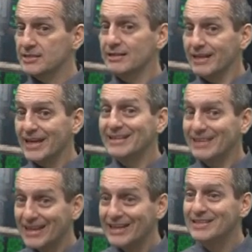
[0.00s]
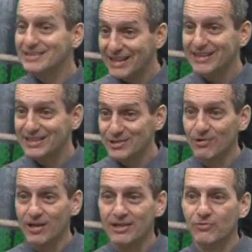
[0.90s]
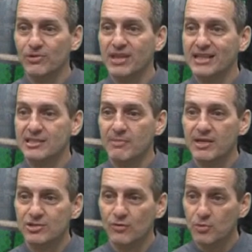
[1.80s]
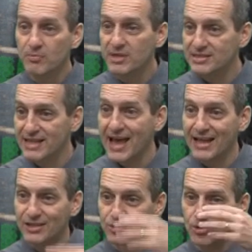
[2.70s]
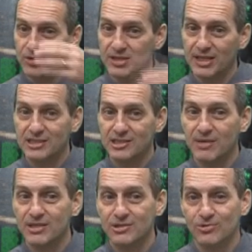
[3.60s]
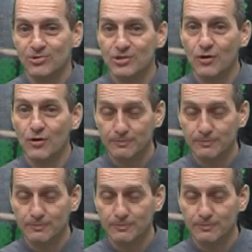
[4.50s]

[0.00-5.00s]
latest, right, for that semester. If you miss that, you go into the next semester. So